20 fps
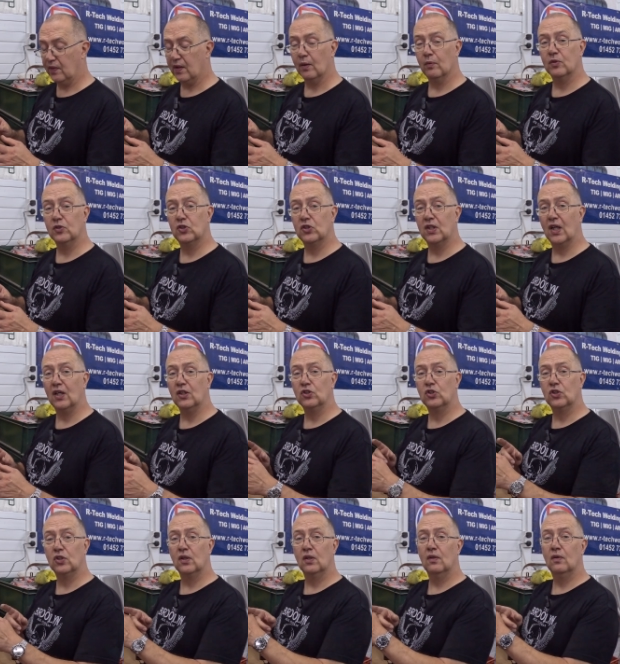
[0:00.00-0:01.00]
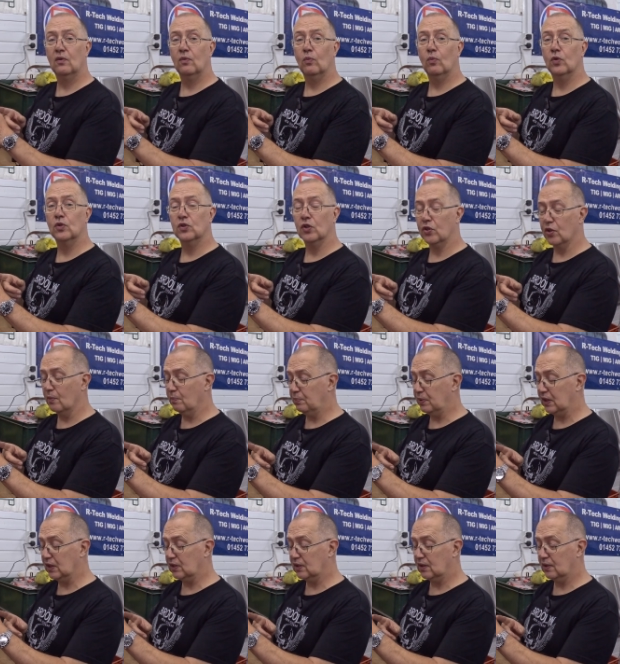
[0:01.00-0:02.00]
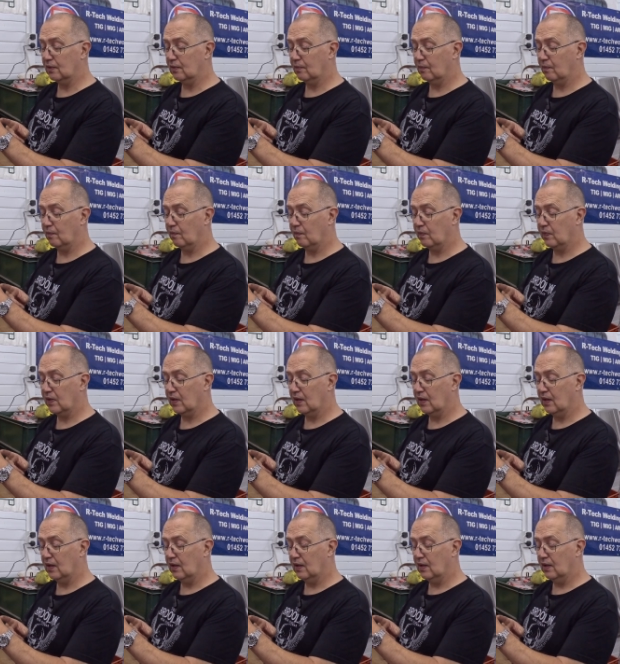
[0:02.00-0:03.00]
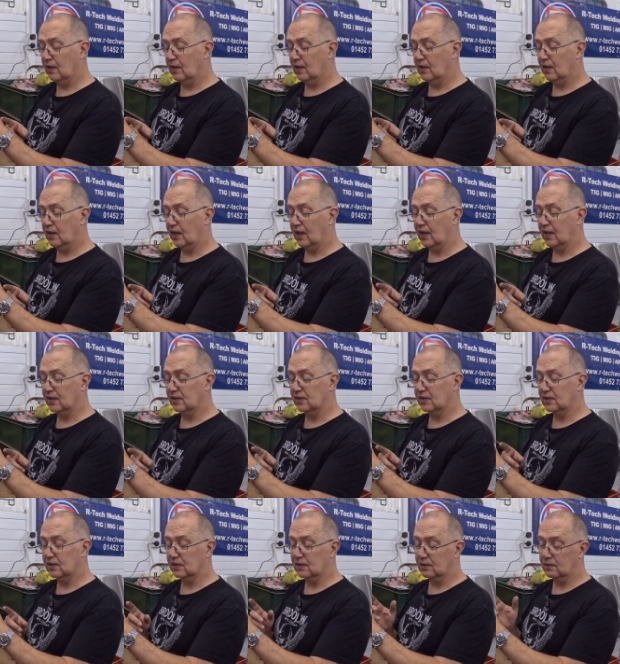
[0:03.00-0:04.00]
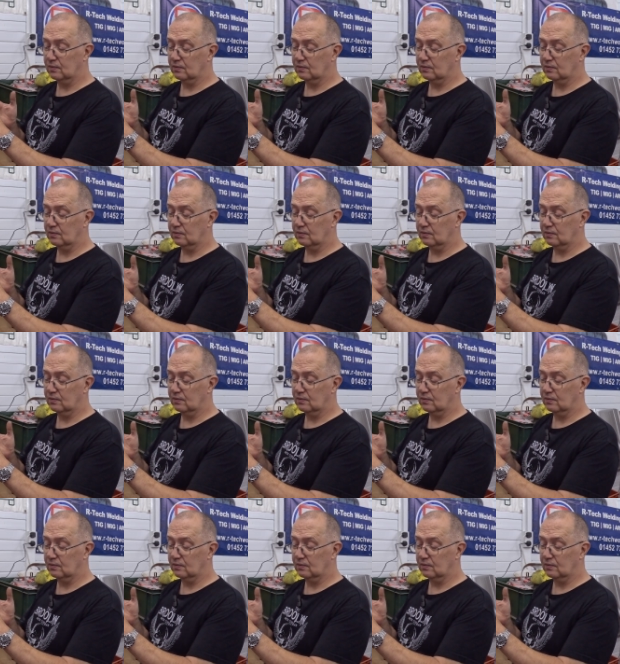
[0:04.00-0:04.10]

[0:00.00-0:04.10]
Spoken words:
that was stitched was a thumb piece, and